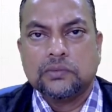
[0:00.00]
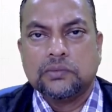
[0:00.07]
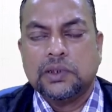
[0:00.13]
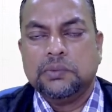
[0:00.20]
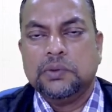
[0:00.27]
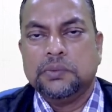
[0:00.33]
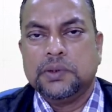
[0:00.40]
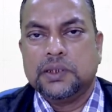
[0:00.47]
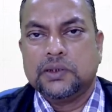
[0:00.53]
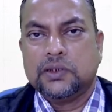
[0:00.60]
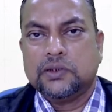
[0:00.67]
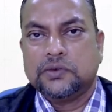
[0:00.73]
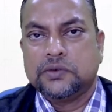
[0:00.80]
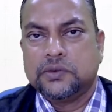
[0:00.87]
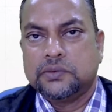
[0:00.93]
maybe because
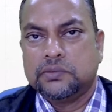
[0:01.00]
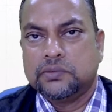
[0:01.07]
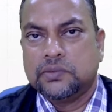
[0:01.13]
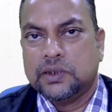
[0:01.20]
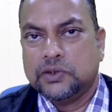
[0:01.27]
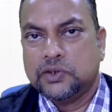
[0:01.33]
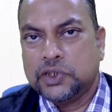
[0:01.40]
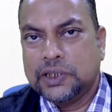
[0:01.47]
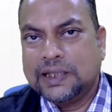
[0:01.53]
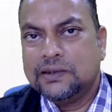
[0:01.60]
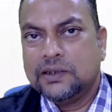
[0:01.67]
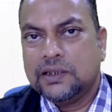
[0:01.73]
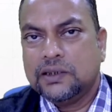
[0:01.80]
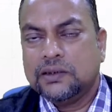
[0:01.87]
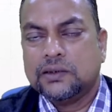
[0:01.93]
of the
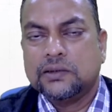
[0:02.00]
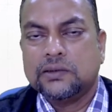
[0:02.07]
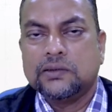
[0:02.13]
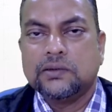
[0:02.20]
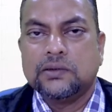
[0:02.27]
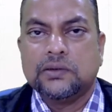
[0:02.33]
changes